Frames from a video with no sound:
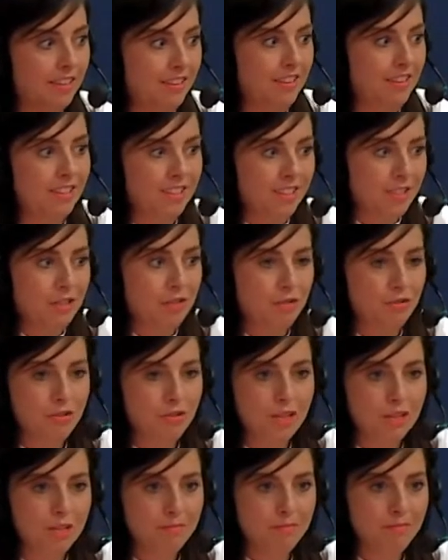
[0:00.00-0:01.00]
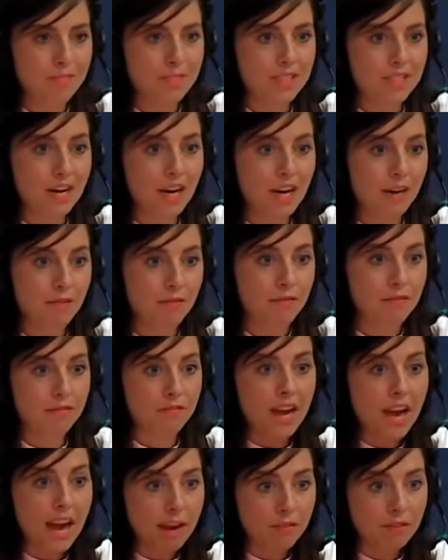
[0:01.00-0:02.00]
the extremes
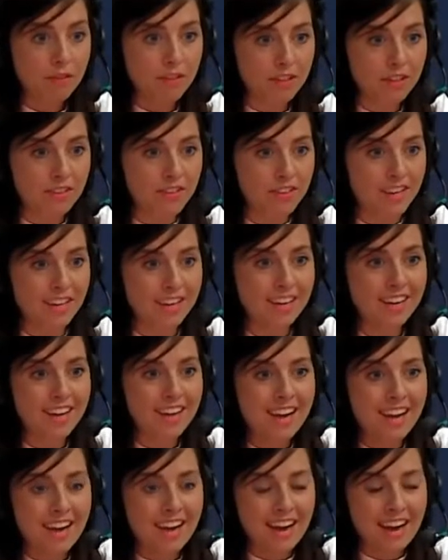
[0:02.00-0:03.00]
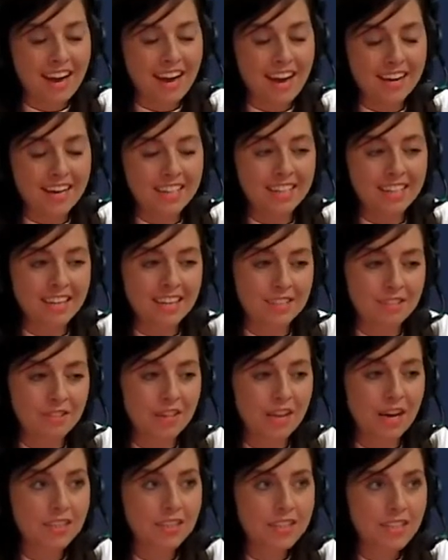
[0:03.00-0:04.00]
of everything and uh,
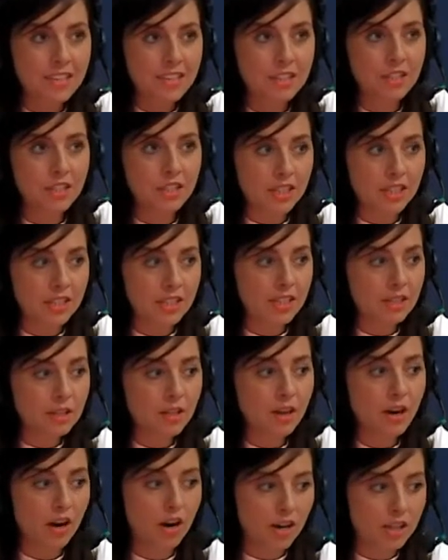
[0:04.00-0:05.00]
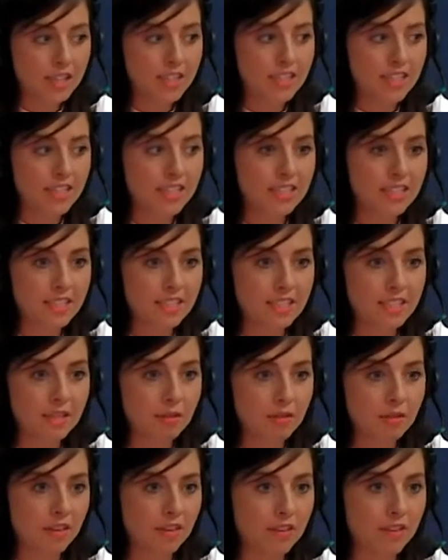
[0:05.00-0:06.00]
so that's actually that's the hardest thing to
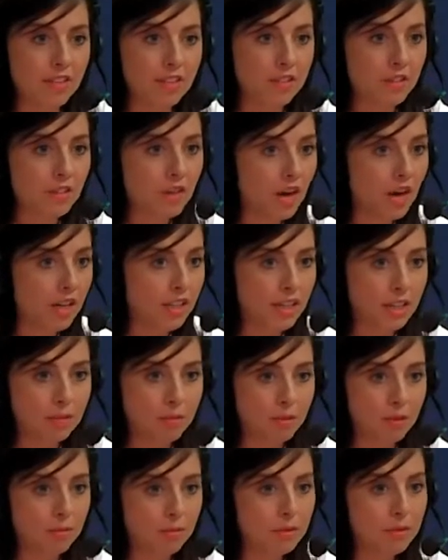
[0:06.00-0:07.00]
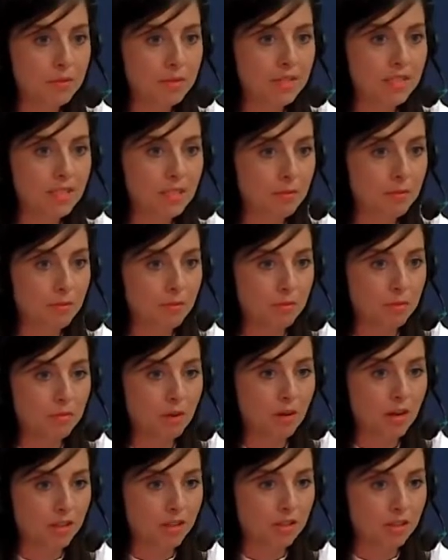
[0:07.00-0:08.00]
deal with it's not like what we would see when we
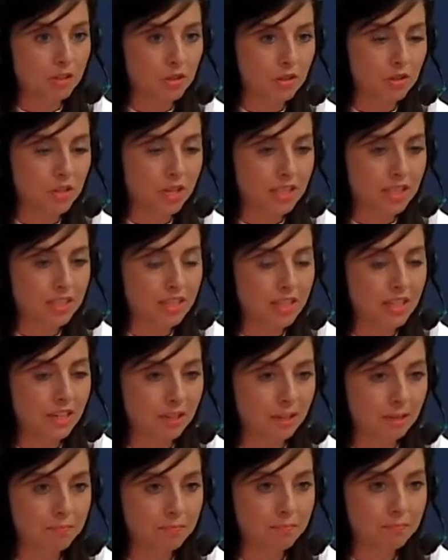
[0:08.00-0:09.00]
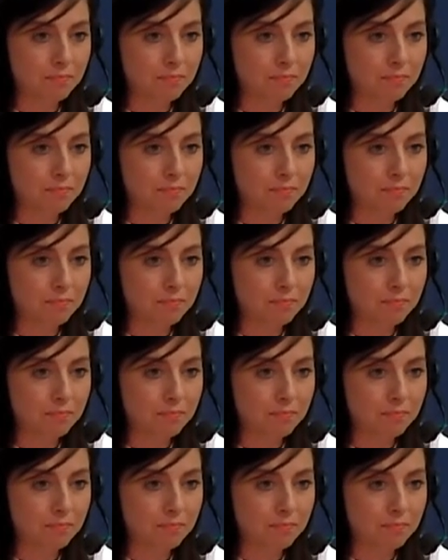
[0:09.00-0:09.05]
walk on the streets here